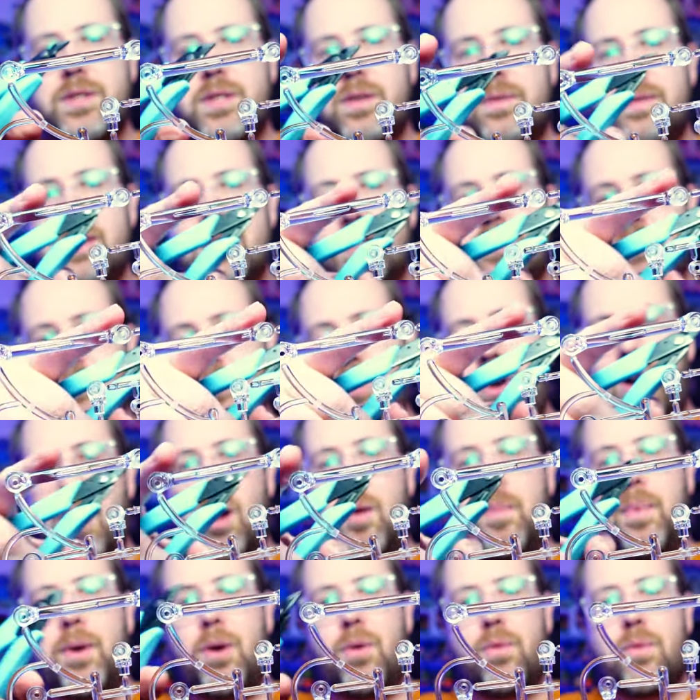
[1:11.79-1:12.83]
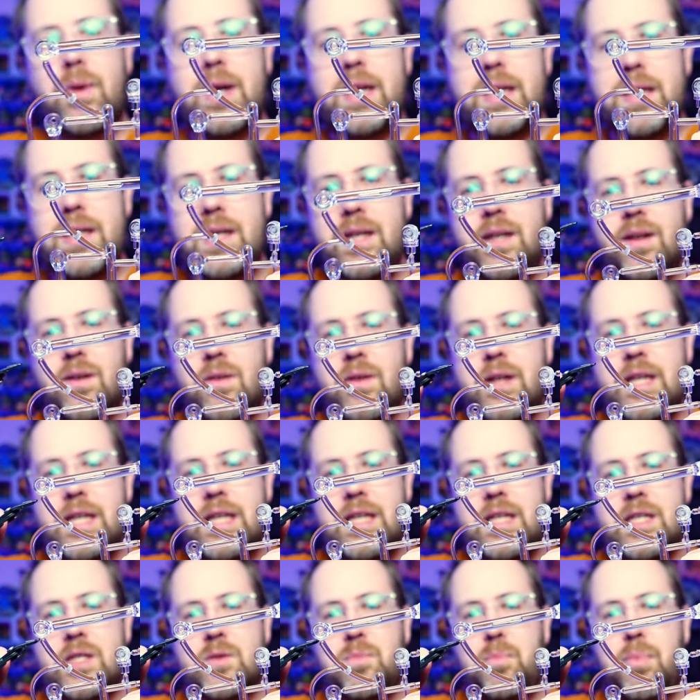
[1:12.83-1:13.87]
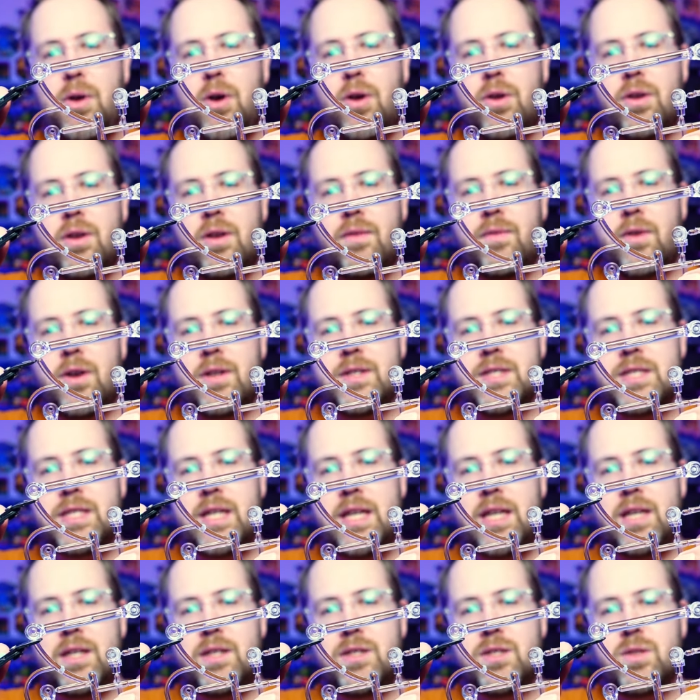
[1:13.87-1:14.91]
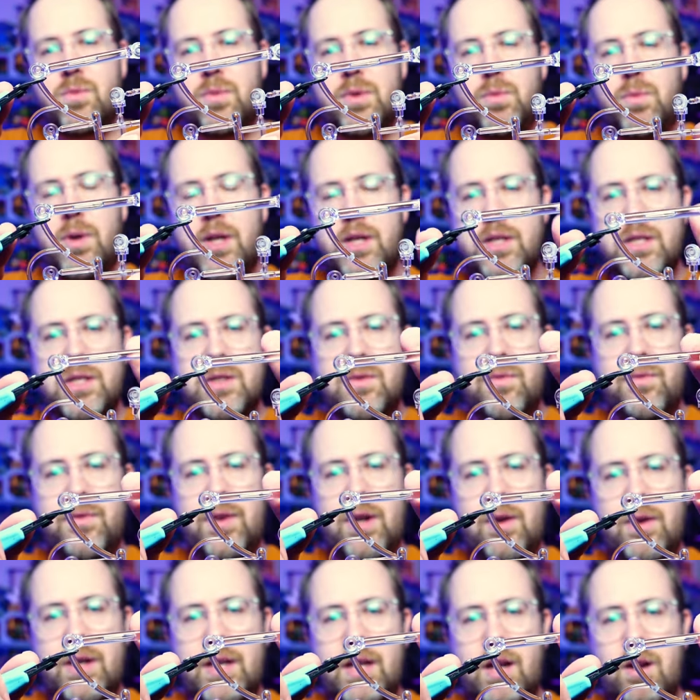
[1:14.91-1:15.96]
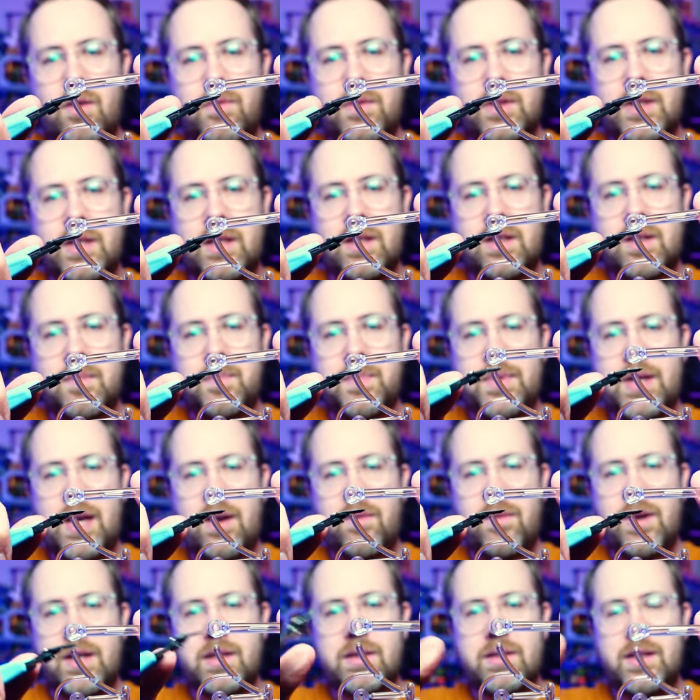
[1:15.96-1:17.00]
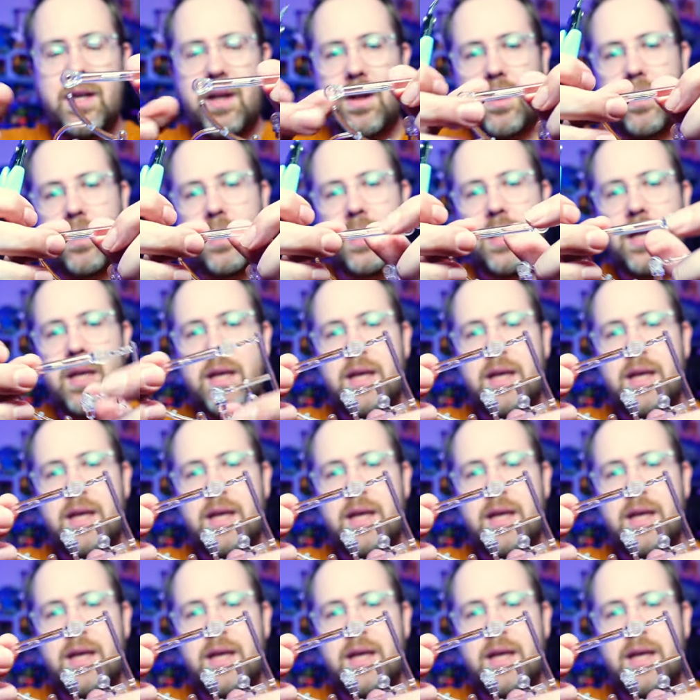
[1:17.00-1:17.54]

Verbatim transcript: So this dog bone right here is part of our stand so we want to just very carefully clip that right there